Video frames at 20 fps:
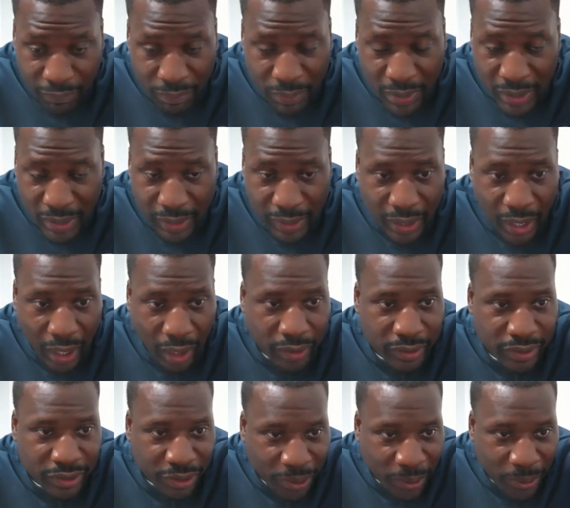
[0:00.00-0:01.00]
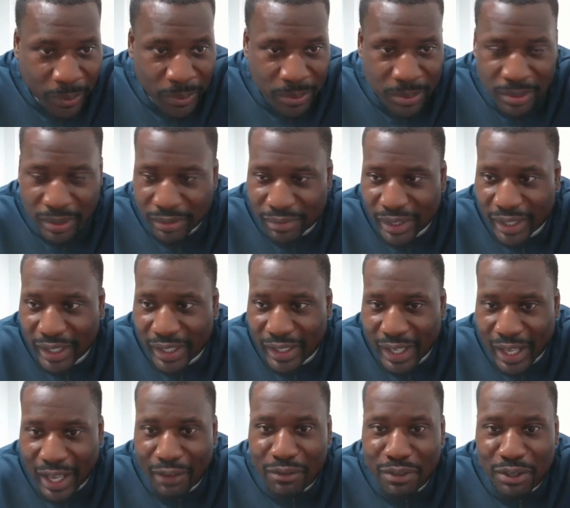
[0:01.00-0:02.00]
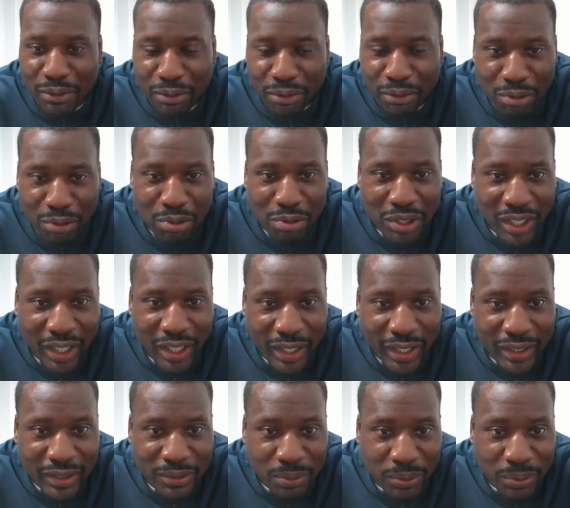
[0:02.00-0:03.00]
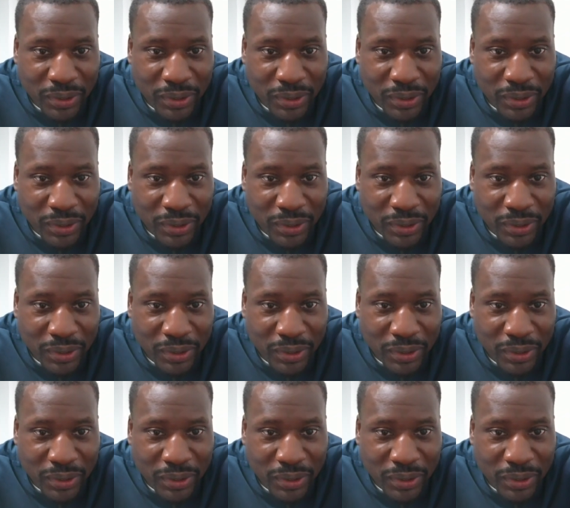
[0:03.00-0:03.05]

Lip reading: being a college coach, of having to recruit kids